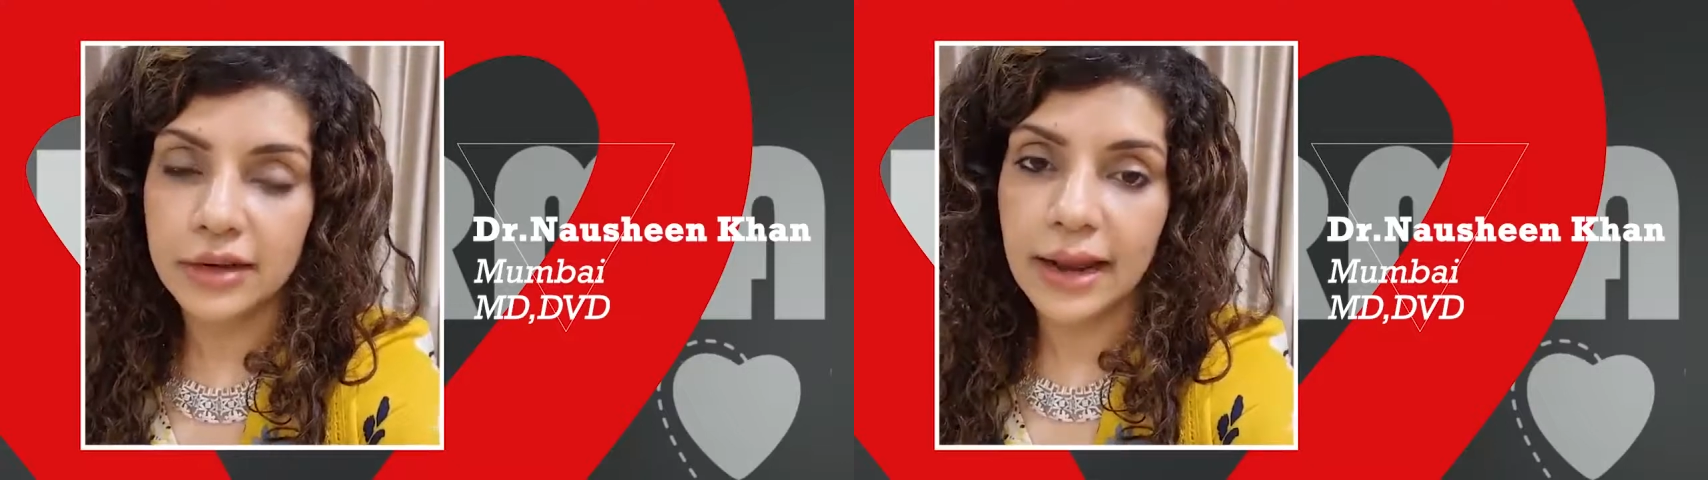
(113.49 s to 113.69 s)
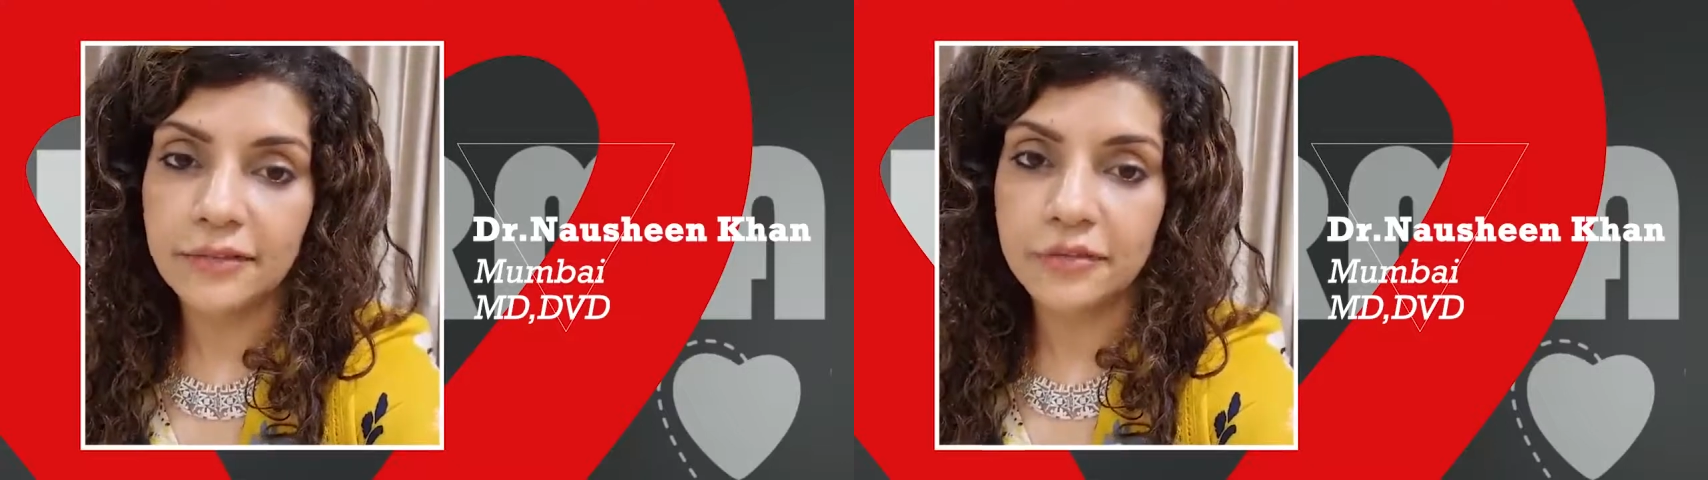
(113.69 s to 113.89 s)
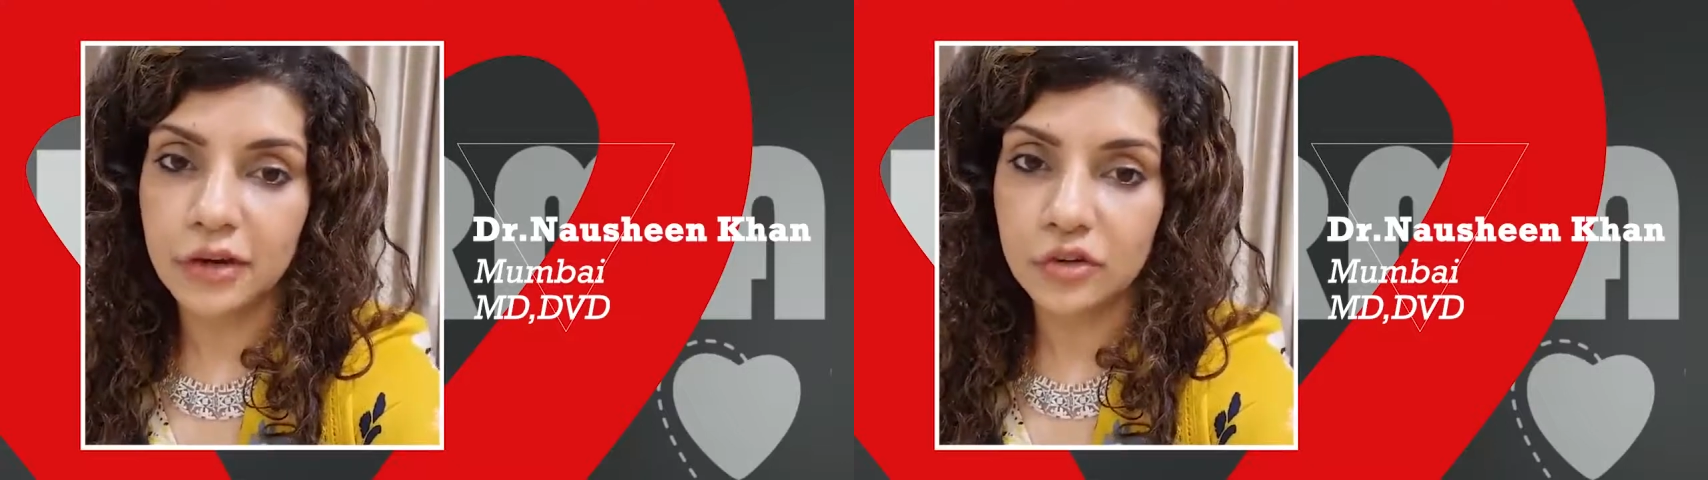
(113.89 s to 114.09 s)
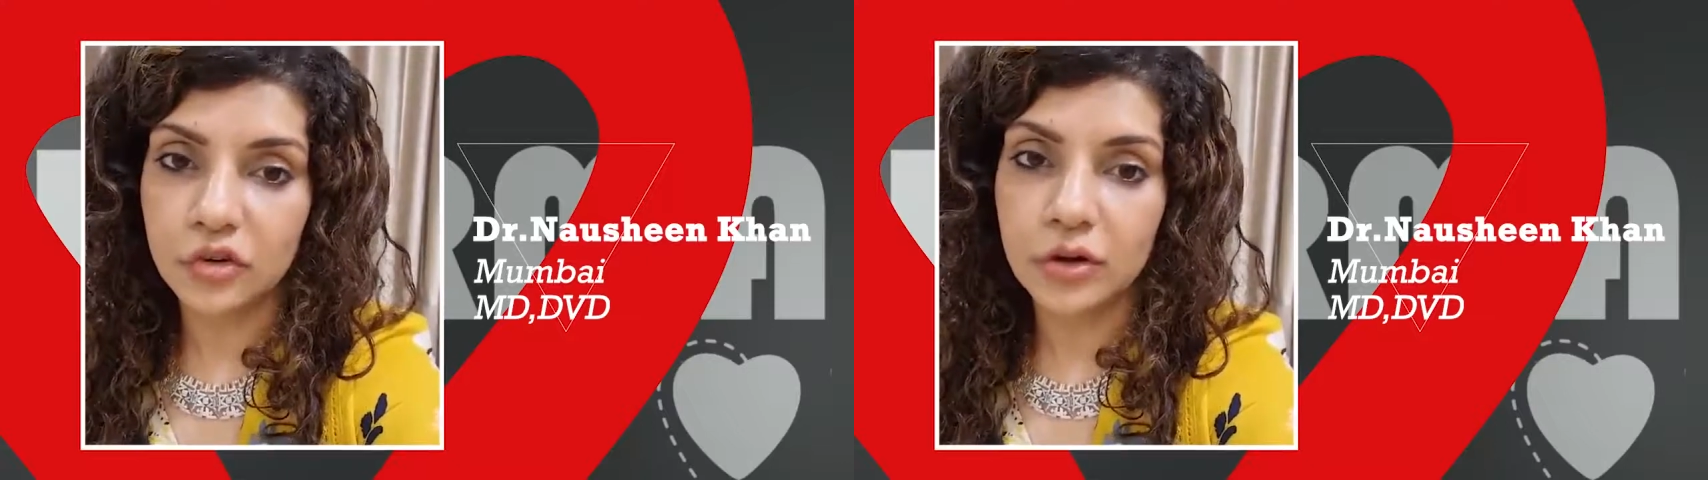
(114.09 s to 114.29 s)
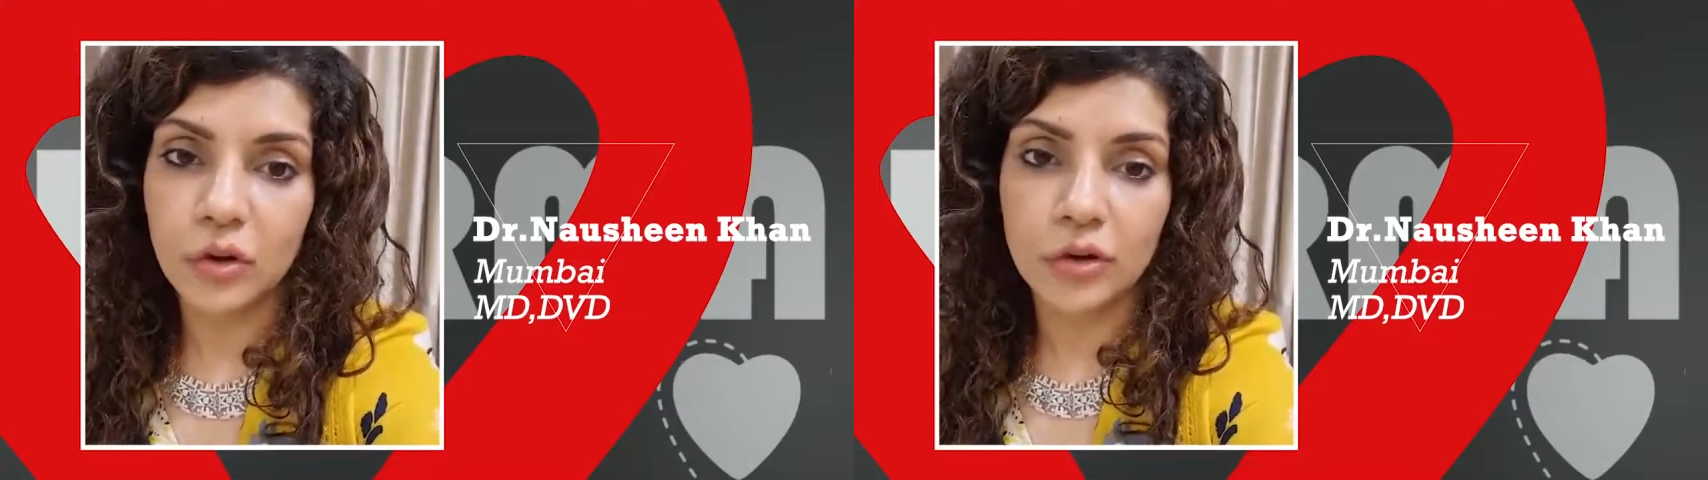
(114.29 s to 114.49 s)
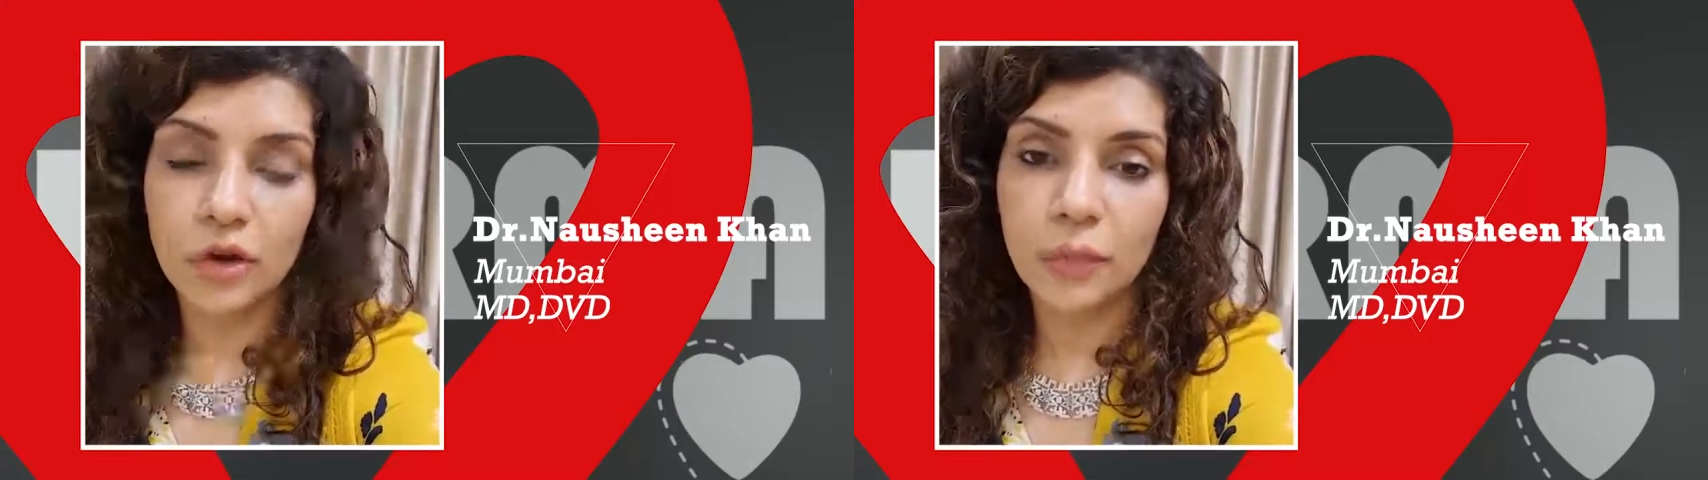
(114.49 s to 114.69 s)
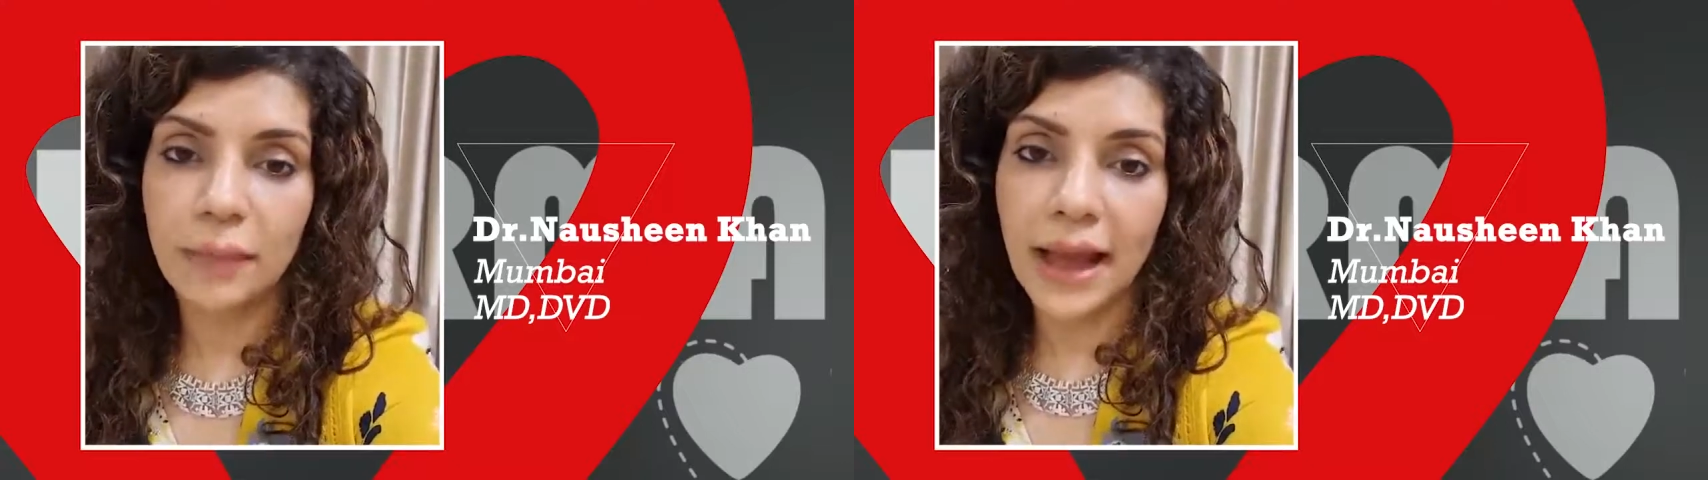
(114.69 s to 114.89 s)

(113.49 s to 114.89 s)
direct friction on your